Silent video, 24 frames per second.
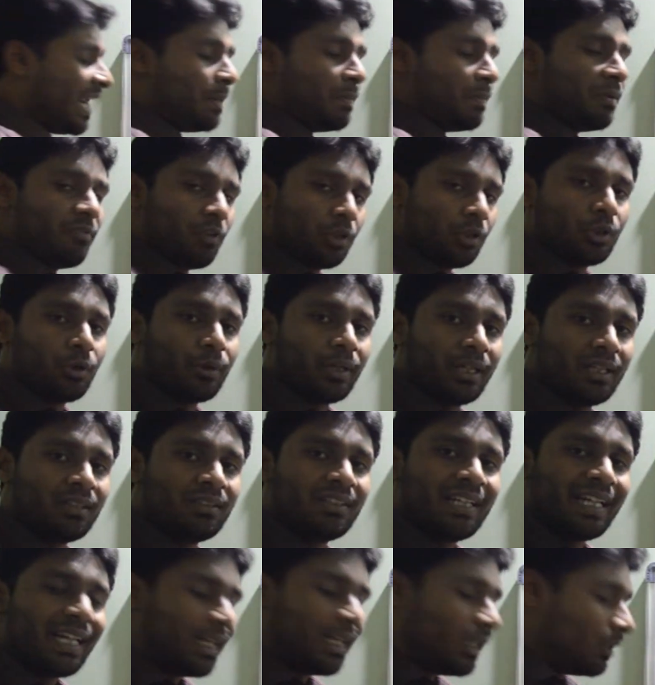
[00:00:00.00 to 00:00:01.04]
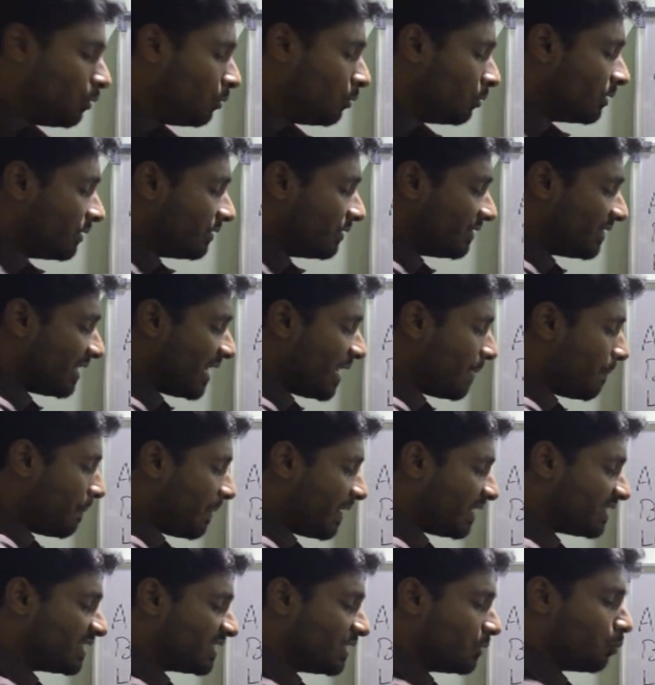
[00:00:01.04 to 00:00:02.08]
and B work together, they can do 3
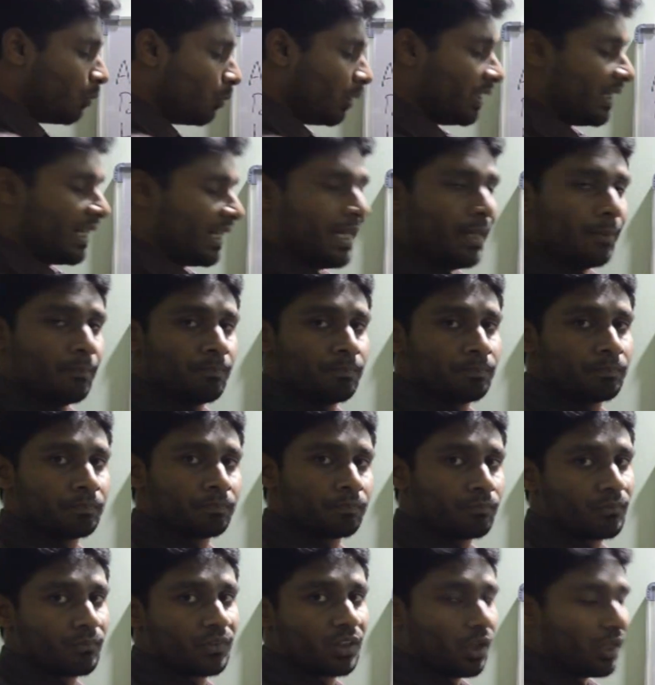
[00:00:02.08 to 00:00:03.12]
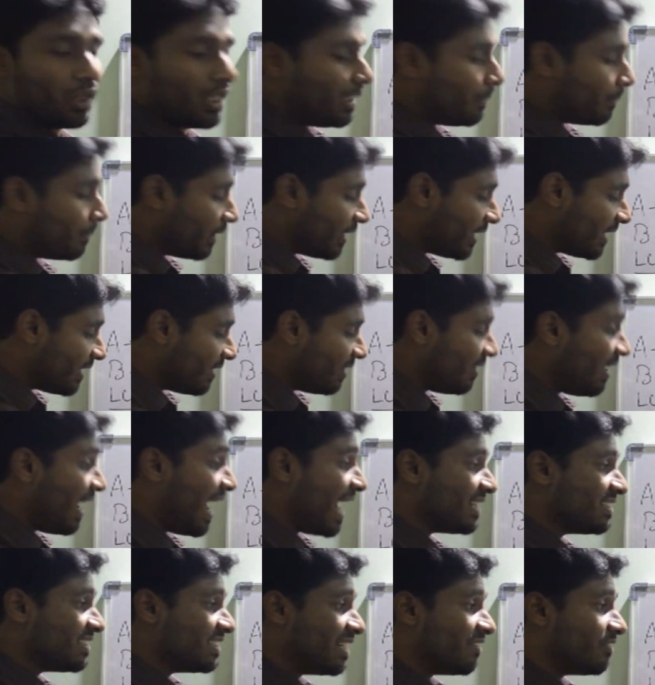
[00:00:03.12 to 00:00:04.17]
parts in 1 day. Got it? But here I
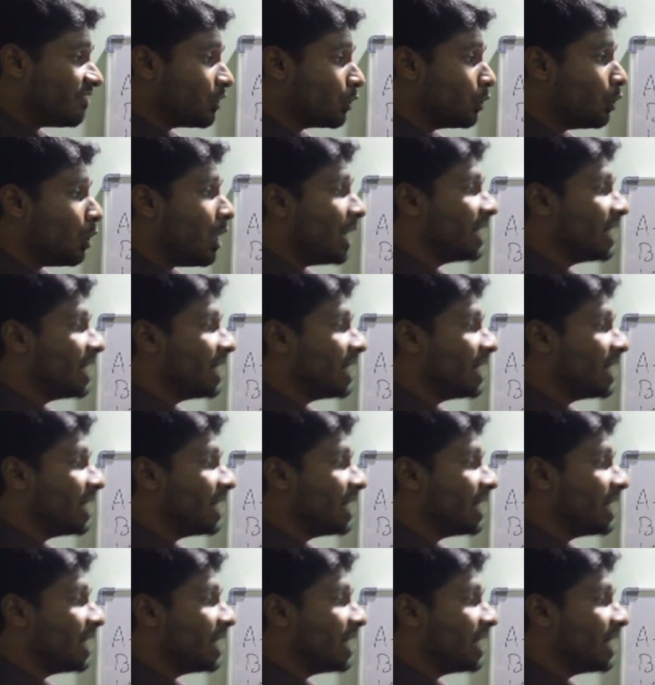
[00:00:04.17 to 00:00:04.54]
just have to go